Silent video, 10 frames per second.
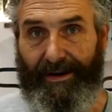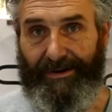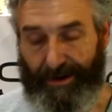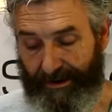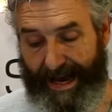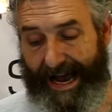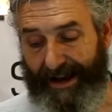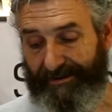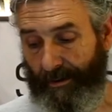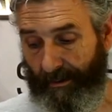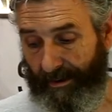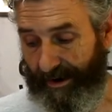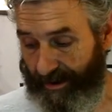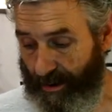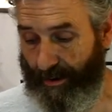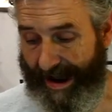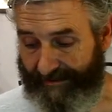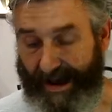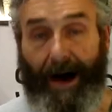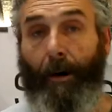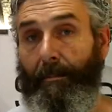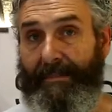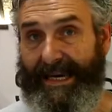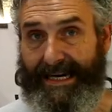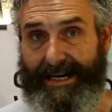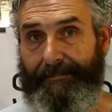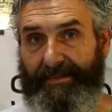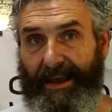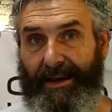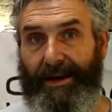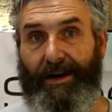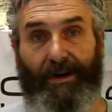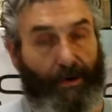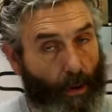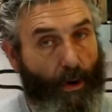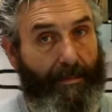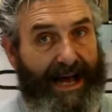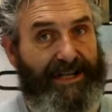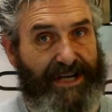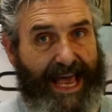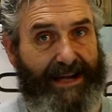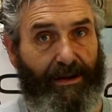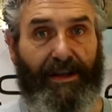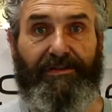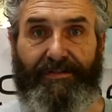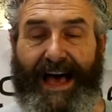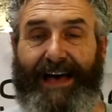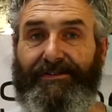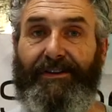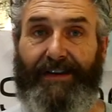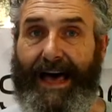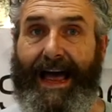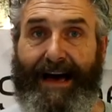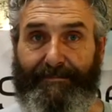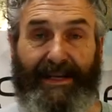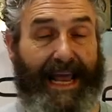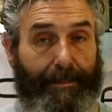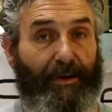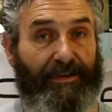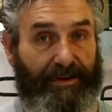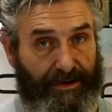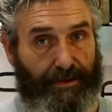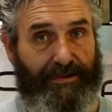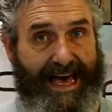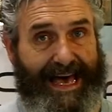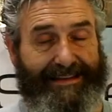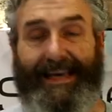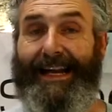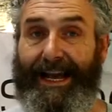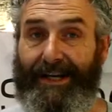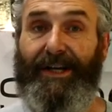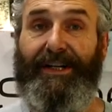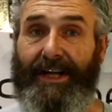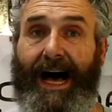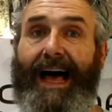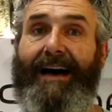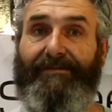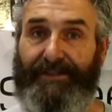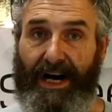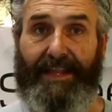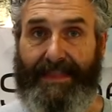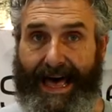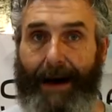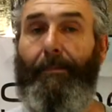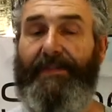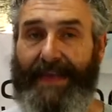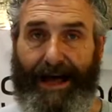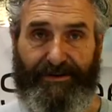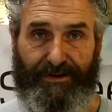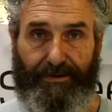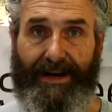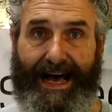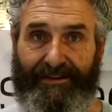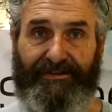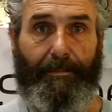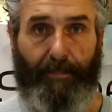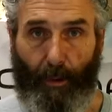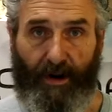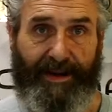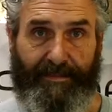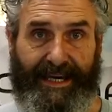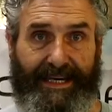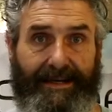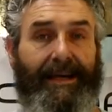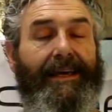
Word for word: you guys are who have helped me grow my channel as fast as I have been able to do that. And I could not have done that without you guys supporting me